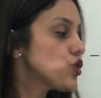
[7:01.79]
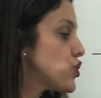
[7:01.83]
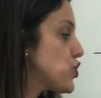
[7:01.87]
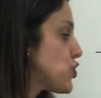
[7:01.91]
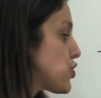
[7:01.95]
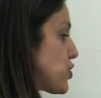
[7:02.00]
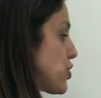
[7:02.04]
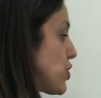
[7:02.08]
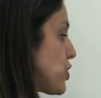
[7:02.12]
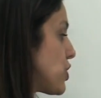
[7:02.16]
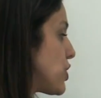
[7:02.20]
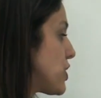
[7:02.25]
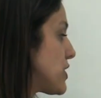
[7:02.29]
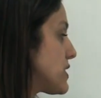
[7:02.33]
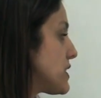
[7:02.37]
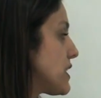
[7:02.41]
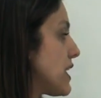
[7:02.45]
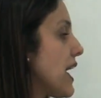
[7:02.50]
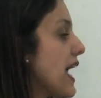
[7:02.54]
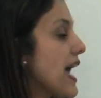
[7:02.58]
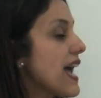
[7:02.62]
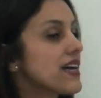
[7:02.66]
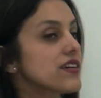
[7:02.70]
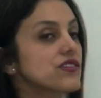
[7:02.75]
should
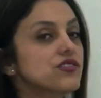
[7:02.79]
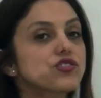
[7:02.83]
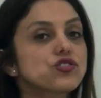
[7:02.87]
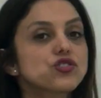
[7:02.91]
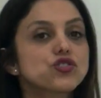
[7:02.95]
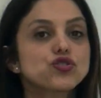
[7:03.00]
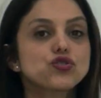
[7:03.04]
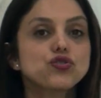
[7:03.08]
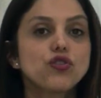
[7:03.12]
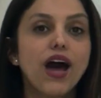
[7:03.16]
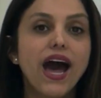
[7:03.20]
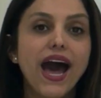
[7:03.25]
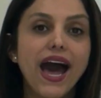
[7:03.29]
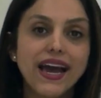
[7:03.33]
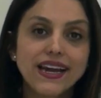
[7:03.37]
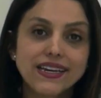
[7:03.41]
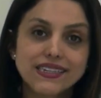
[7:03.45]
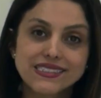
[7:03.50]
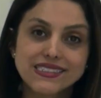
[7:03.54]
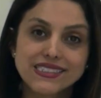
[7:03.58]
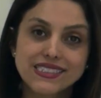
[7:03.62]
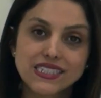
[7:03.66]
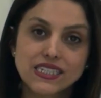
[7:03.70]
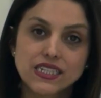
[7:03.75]

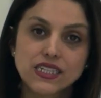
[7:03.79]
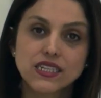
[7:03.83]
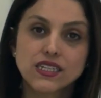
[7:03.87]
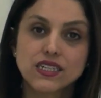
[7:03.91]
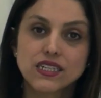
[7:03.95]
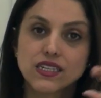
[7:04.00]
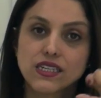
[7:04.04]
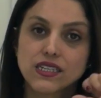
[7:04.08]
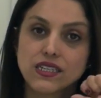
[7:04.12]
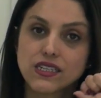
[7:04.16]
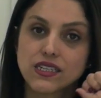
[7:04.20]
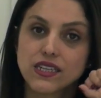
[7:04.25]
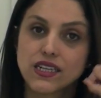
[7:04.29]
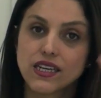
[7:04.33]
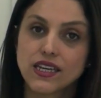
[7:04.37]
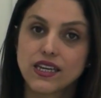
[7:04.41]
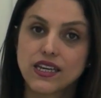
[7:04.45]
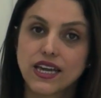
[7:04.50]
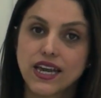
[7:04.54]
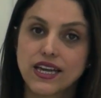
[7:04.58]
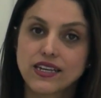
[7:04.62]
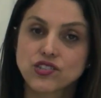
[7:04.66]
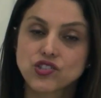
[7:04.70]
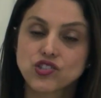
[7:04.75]
extract,
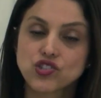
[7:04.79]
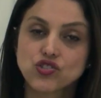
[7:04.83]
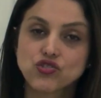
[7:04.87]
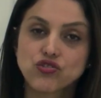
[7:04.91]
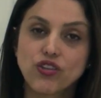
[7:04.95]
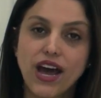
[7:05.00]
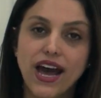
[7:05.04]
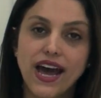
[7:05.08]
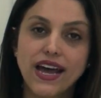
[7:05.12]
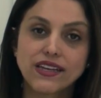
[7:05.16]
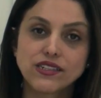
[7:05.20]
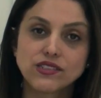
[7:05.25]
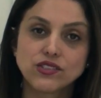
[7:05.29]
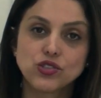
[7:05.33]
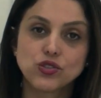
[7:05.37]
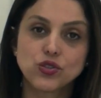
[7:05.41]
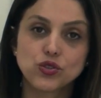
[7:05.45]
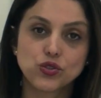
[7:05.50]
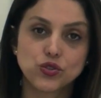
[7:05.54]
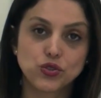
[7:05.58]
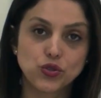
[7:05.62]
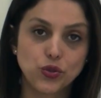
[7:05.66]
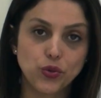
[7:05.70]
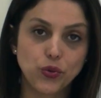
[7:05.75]
extract
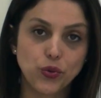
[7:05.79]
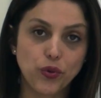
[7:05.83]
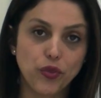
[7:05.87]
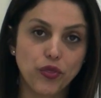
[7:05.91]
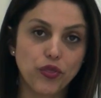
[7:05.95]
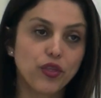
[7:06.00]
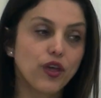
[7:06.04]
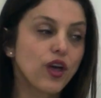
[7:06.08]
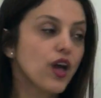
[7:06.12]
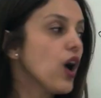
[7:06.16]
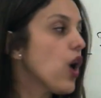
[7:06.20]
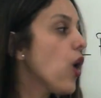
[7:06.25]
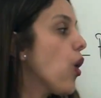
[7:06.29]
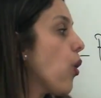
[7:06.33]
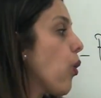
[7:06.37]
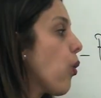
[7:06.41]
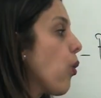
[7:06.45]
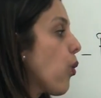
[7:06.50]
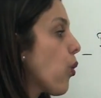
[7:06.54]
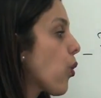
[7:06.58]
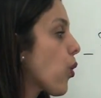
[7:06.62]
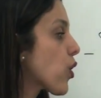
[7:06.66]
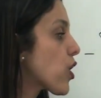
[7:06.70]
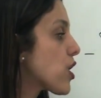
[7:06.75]
your tooth
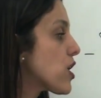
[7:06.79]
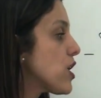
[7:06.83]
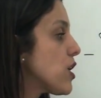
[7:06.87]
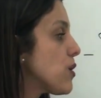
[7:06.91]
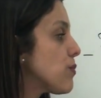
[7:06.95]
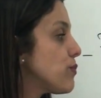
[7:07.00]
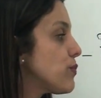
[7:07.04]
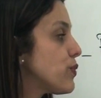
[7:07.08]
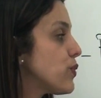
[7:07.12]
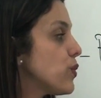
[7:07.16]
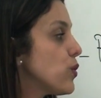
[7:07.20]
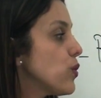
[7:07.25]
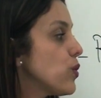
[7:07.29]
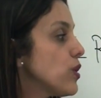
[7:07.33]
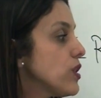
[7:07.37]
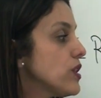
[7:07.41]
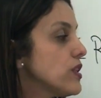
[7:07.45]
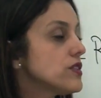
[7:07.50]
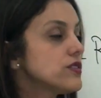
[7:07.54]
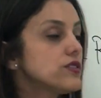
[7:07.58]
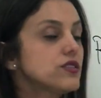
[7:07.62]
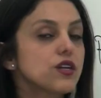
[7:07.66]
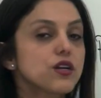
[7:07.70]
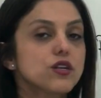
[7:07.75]
or
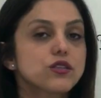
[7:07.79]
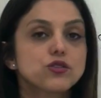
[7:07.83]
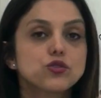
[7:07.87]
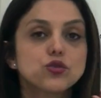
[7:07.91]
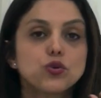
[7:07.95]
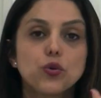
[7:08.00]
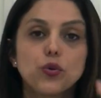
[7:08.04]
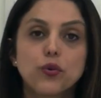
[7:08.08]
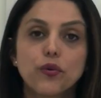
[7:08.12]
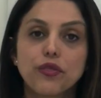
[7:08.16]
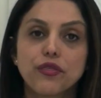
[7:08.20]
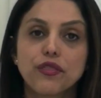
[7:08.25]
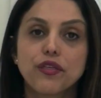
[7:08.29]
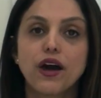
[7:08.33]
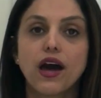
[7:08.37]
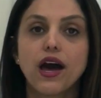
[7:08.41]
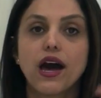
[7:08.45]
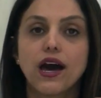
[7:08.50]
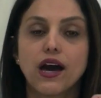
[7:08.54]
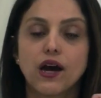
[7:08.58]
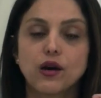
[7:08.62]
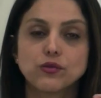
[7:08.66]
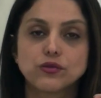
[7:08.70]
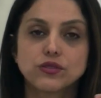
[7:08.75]
pull the tooth
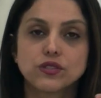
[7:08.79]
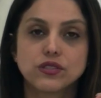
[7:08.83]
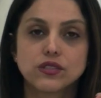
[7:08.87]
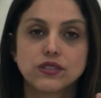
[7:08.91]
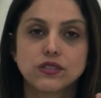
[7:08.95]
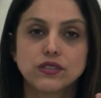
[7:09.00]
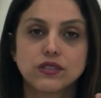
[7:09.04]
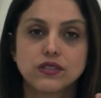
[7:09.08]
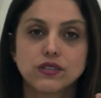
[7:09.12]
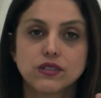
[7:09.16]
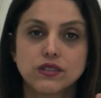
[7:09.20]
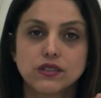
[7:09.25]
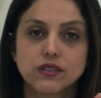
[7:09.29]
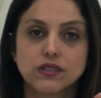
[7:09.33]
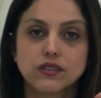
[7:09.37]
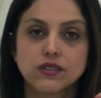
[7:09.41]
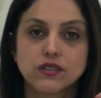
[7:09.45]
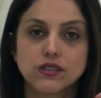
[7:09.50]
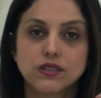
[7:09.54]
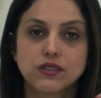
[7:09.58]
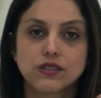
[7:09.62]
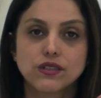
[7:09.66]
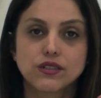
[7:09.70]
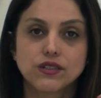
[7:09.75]
out
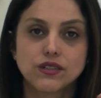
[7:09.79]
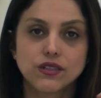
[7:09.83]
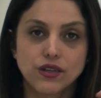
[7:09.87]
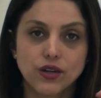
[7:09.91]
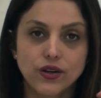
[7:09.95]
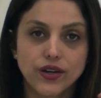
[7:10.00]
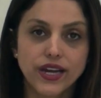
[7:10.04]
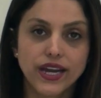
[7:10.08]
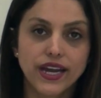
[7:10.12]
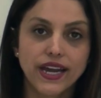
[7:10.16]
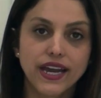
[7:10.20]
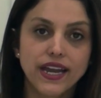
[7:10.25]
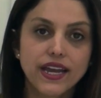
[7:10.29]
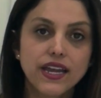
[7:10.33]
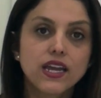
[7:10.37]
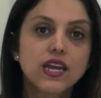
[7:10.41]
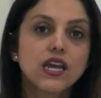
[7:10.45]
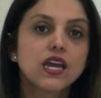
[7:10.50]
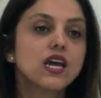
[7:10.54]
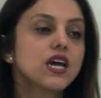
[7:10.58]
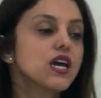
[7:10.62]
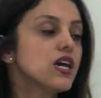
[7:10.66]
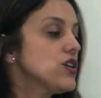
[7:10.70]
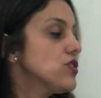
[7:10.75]
okay?
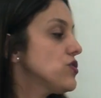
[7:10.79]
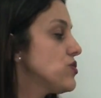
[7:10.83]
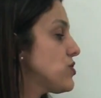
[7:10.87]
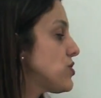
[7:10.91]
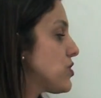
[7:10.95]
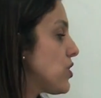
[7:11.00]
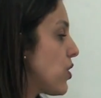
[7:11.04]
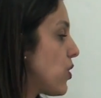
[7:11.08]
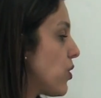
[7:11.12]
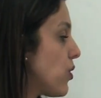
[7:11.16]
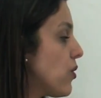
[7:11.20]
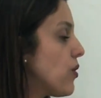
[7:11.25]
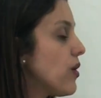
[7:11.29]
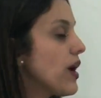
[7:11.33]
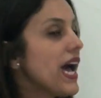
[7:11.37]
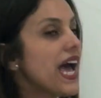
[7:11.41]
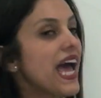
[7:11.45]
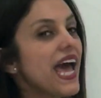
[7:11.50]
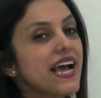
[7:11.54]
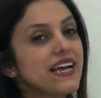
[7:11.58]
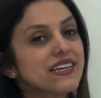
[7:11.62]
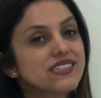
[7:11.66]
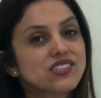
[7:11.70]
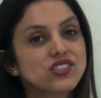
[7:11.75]
So
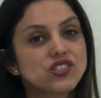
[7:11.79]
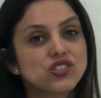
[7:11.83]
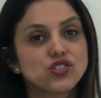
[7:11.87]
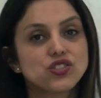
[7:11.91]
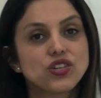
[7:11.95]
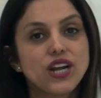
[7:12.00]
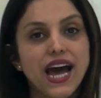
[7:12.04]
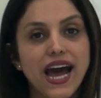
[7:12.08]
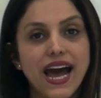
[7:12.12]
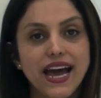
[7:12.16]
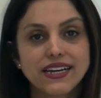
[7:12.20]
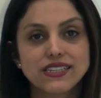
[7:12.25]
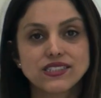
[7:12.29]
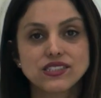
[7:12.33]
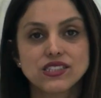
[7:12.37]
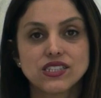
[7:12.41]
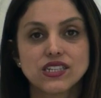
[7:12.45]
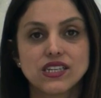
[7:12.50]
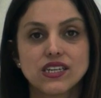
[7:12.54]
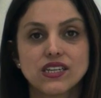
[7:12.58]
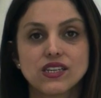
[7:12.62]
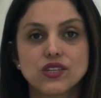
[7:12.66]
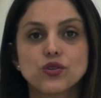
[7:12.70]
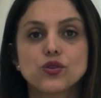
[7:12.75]

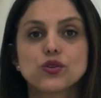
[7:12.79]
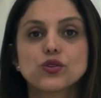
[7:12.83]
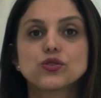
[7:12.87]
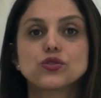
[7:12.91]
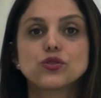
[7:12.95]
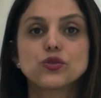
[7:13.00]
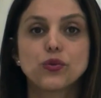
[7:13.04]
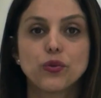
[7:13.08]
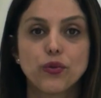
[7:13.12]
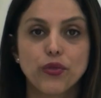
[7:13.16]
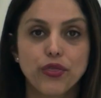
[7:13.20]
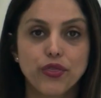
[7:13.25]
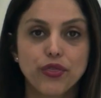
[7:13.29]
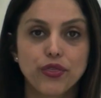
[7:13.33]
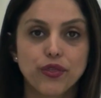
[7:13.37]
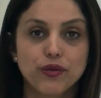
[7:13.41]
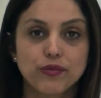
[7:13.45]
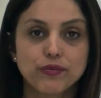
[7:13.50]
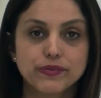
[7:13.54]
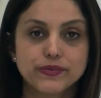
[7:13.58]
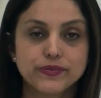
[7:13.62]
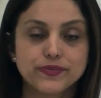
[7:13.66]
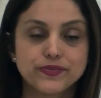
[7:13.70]
extract your tooth.